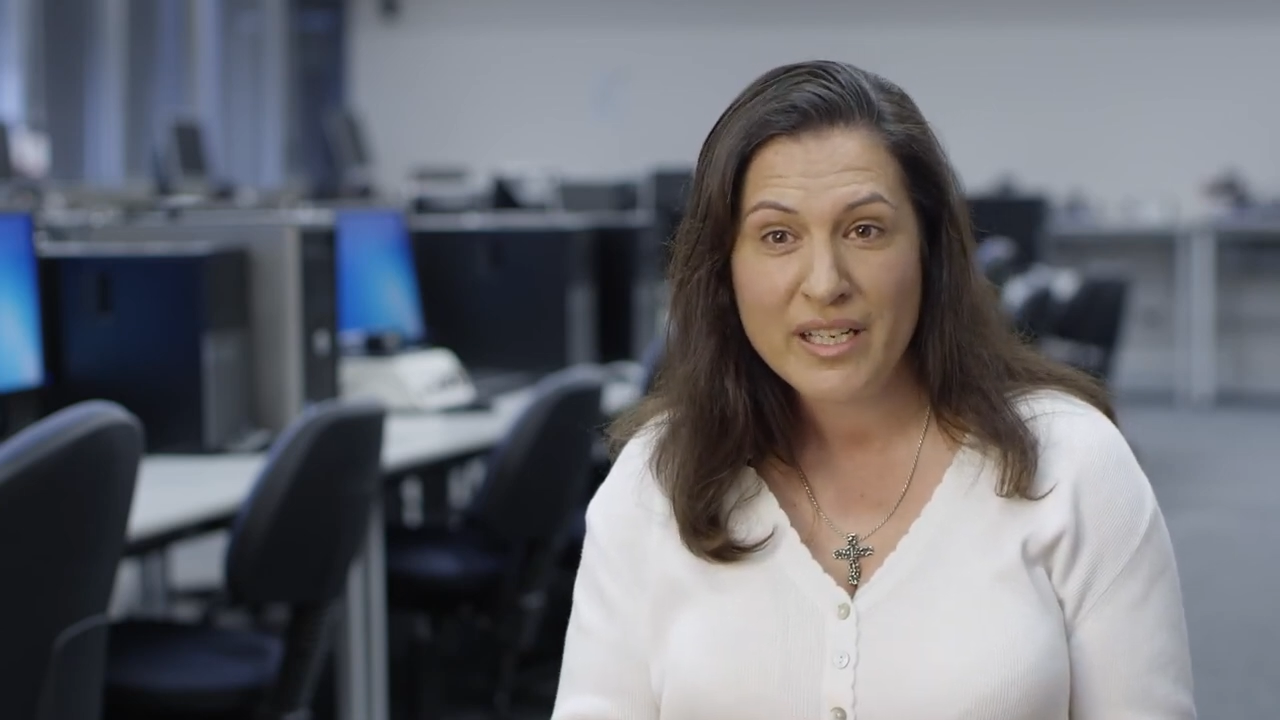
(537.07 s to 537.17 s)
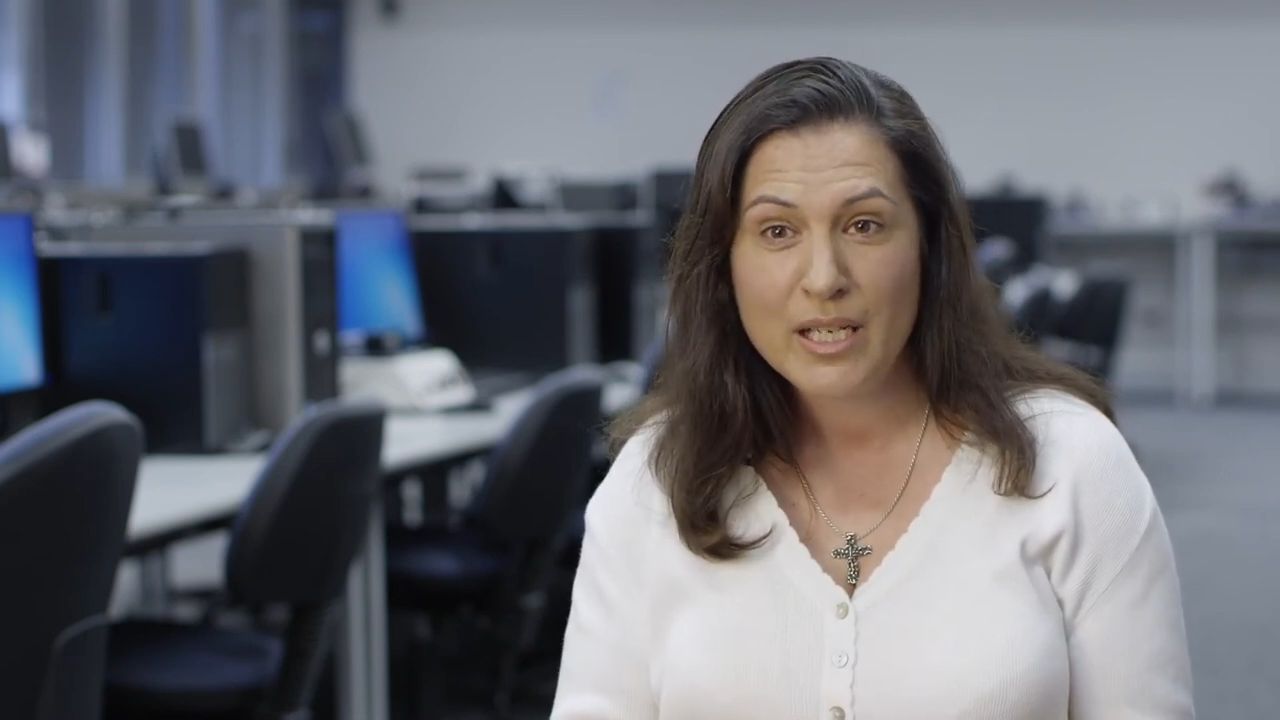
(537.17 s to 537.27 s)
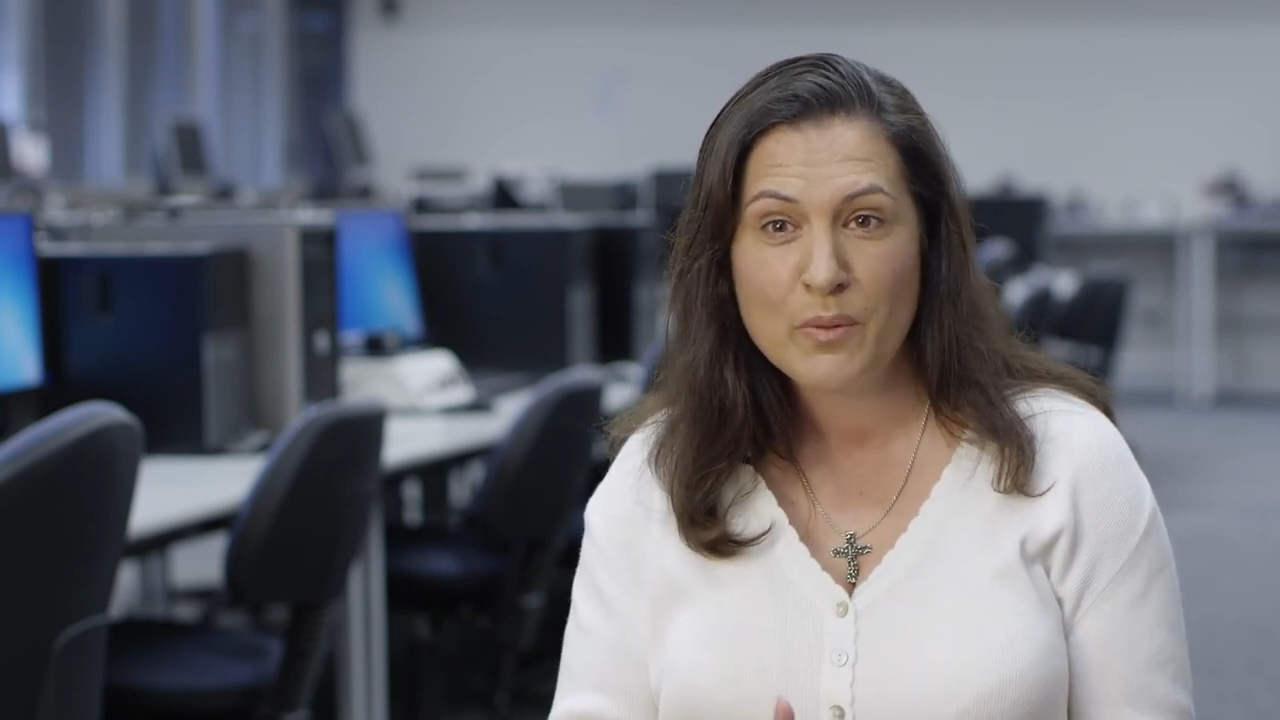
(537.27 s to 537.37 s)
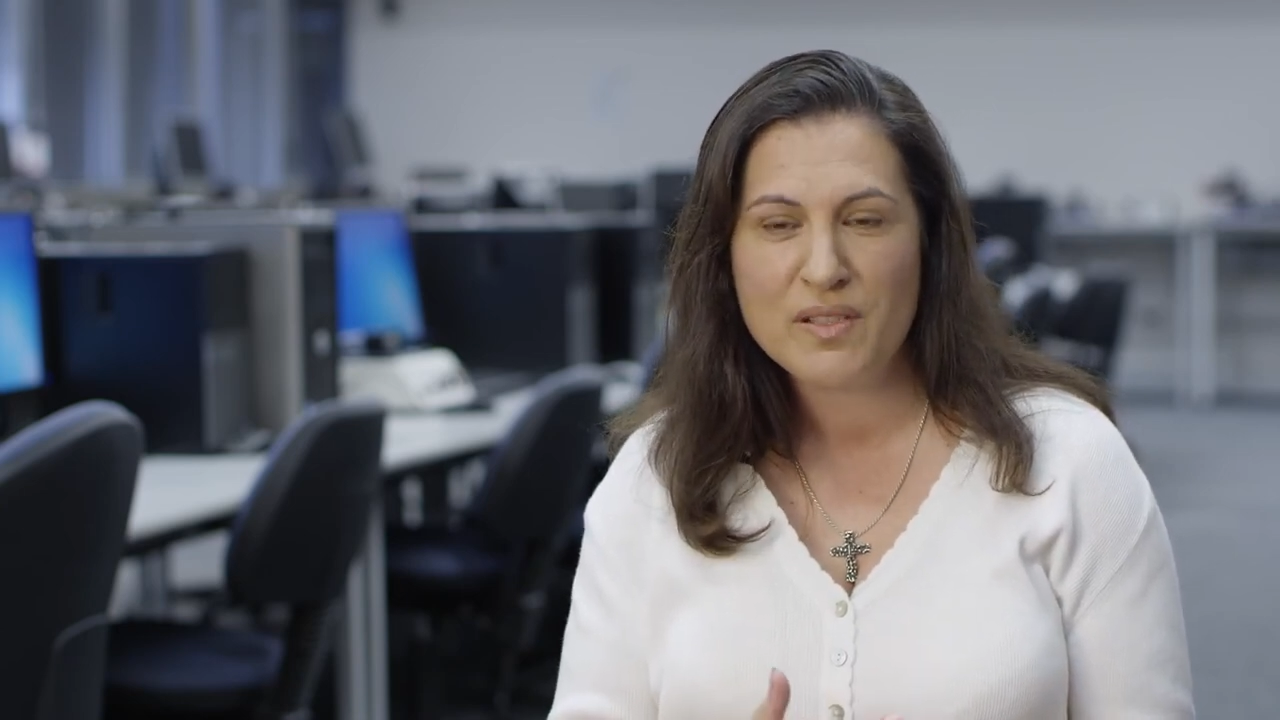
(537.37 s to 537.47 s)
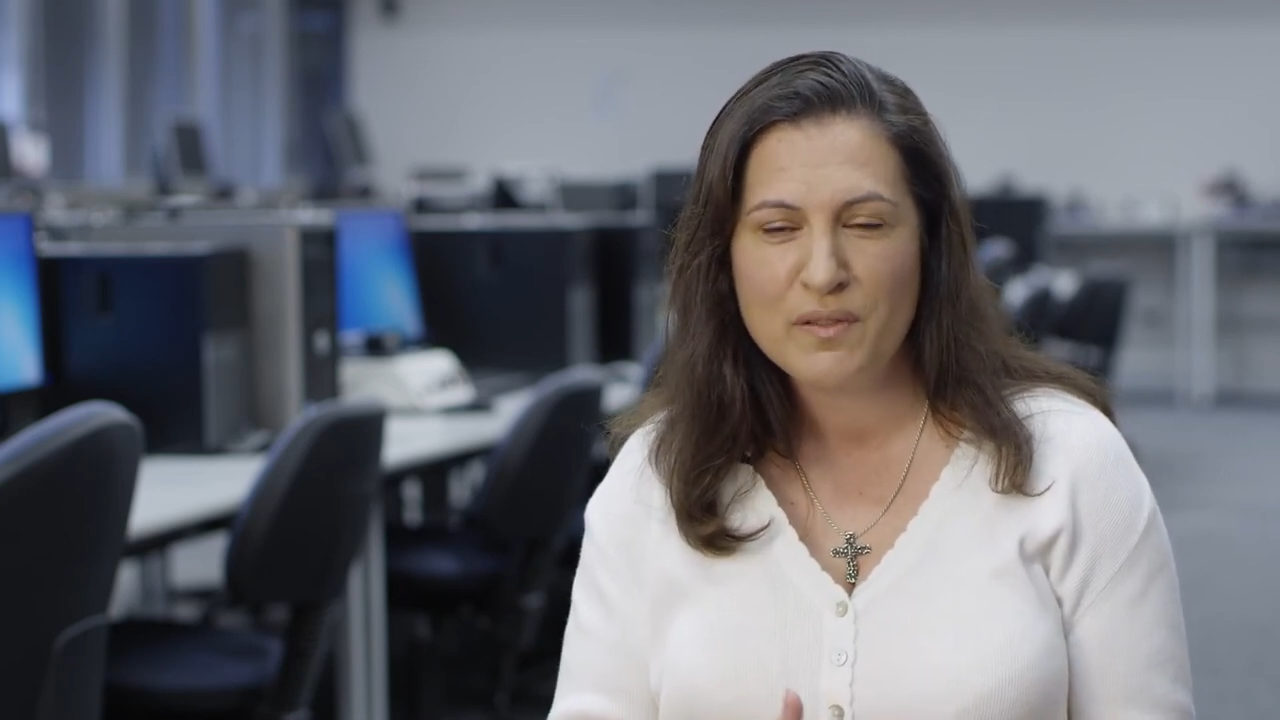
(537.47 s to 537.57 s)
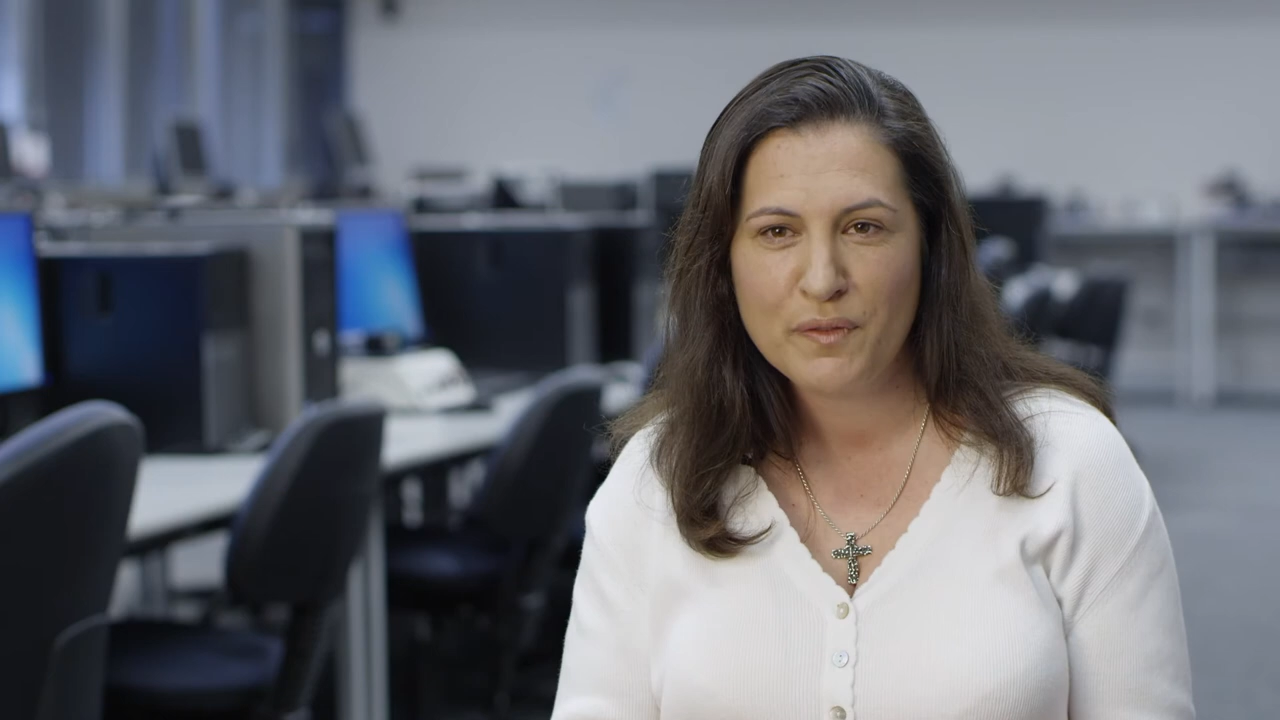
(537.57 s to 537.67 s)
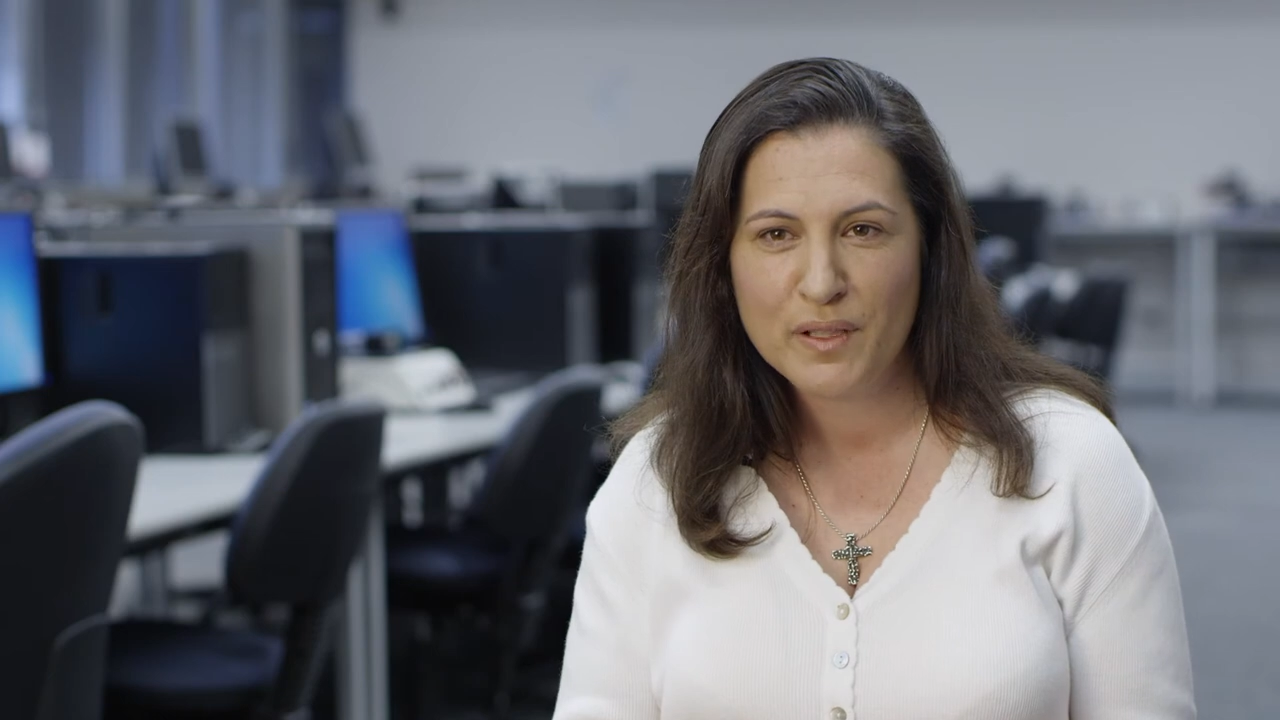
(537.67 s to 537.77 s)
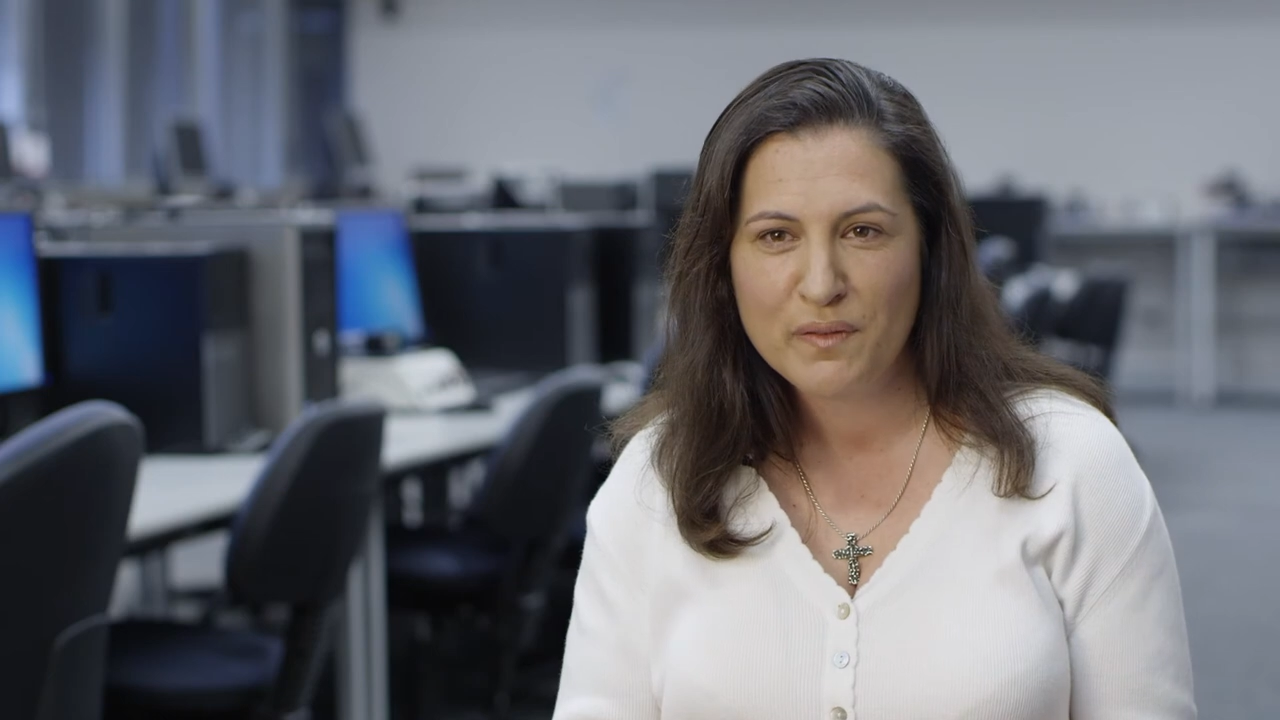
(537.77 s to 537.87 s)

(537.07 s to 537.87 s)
hours in front